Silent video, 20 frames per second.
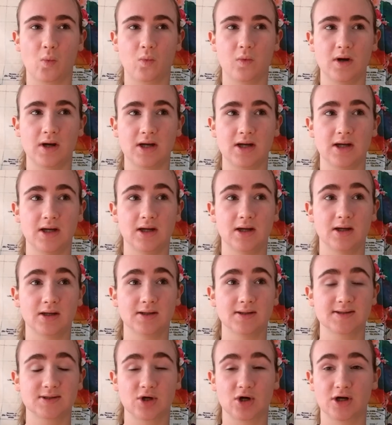we
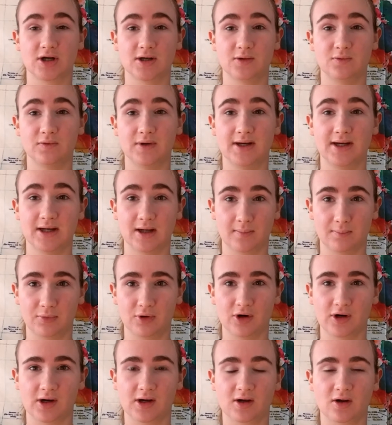started reading a
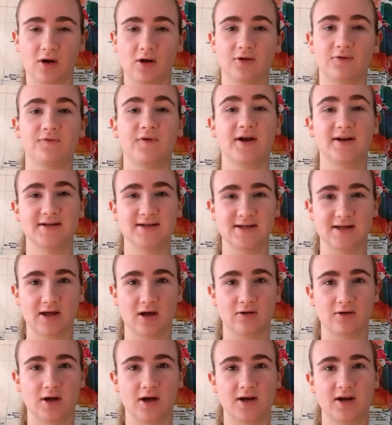book called Finding
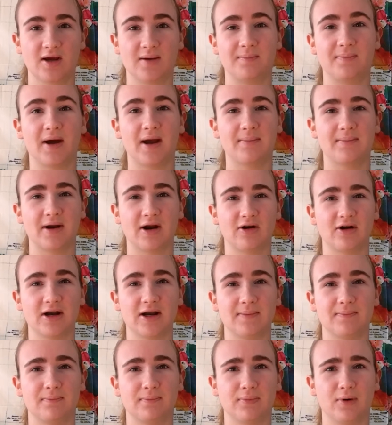Calcutta by
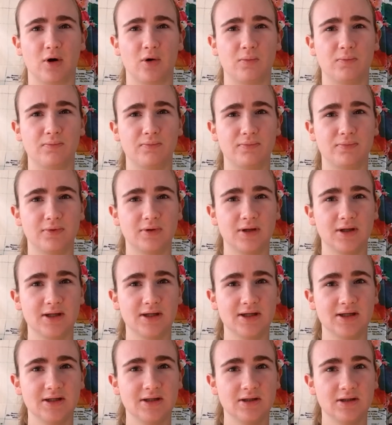Mary
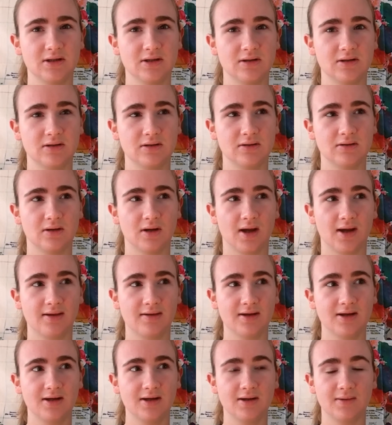Poplin, I
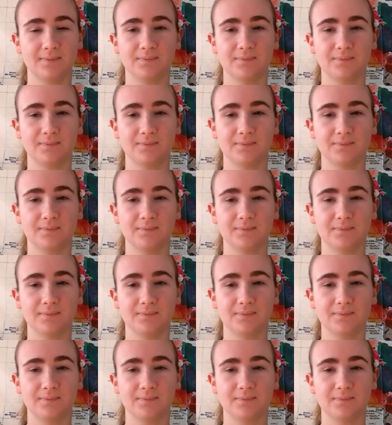think.